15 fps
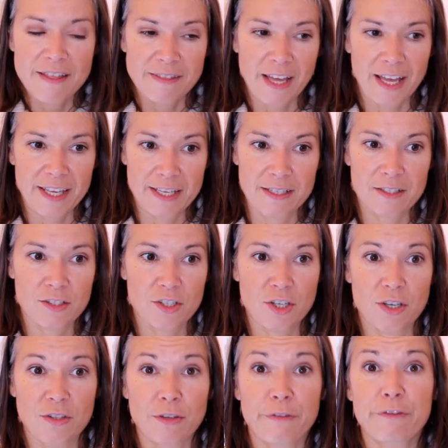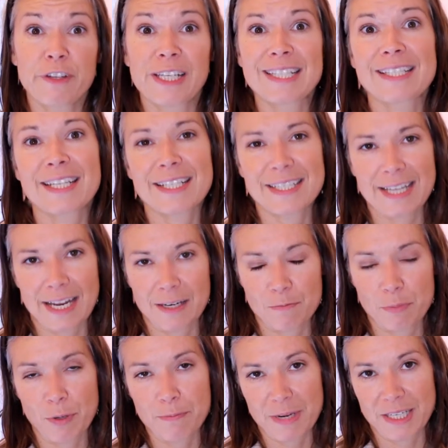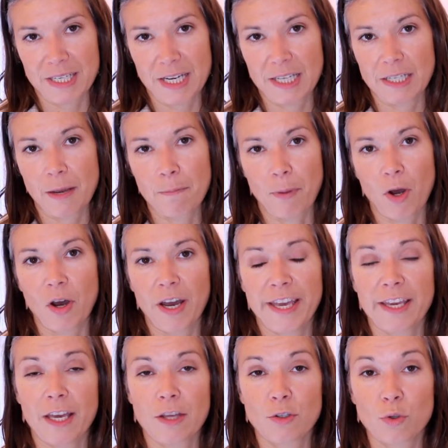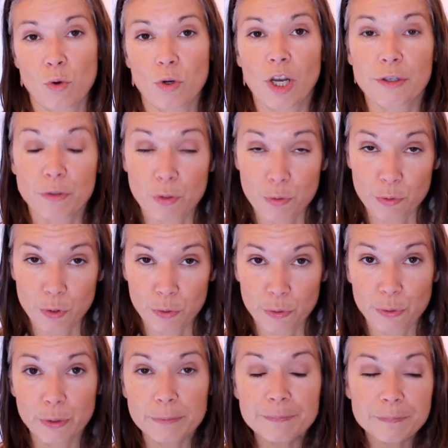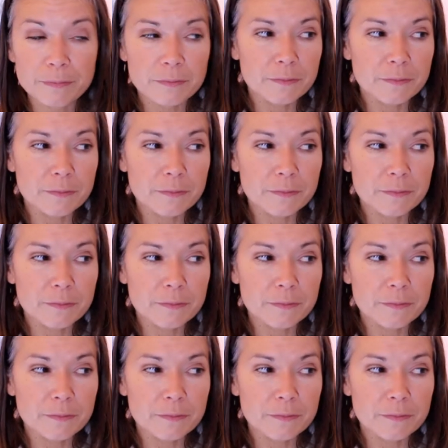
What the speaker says: that is to the fullest extent permitted by your local law,